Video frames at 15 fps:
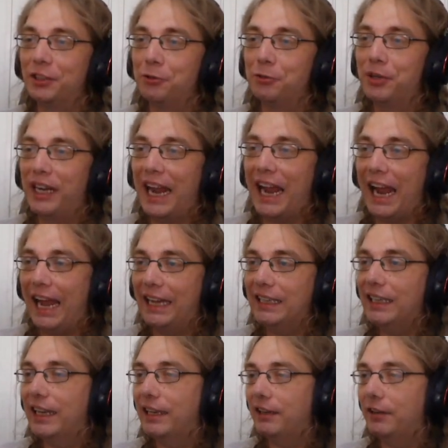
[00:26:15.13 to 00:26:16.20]
You can
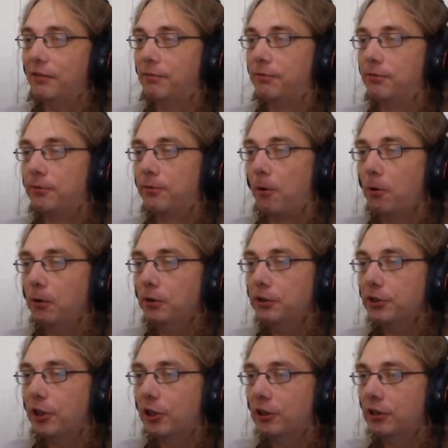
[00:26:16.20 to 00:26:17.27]
get a vault
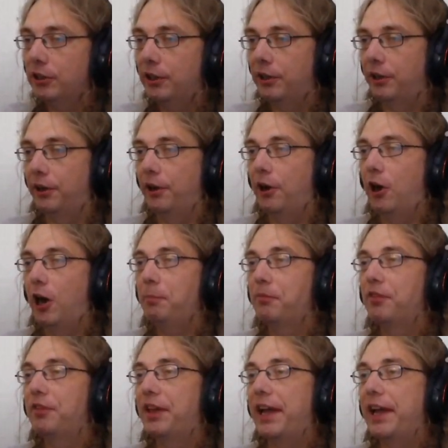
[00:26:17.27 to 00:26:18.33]
up
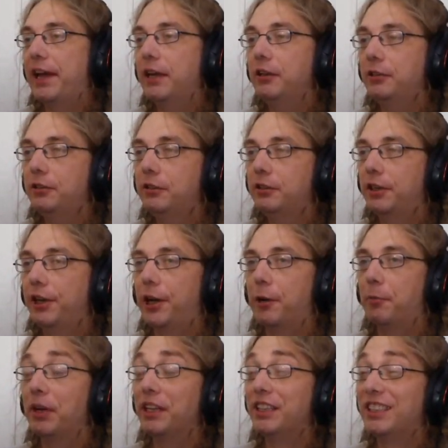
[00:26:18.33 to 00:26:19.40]
there,
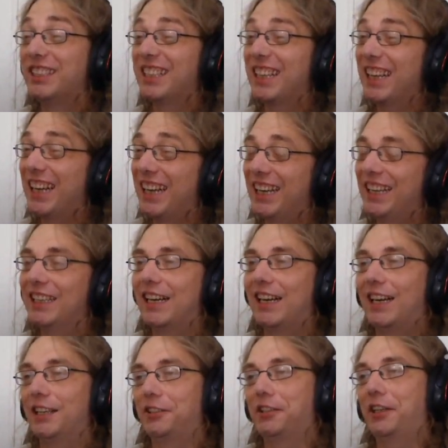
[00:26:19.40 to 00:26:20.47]
but it's kind of
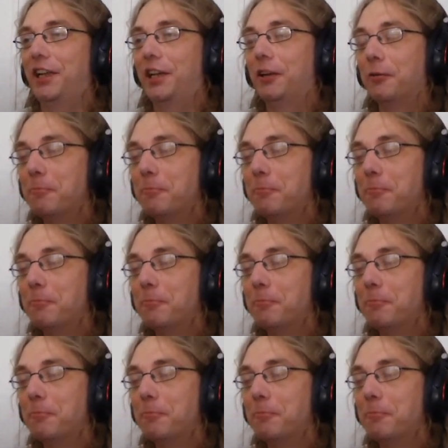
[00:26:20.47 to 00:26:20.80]
hard to get.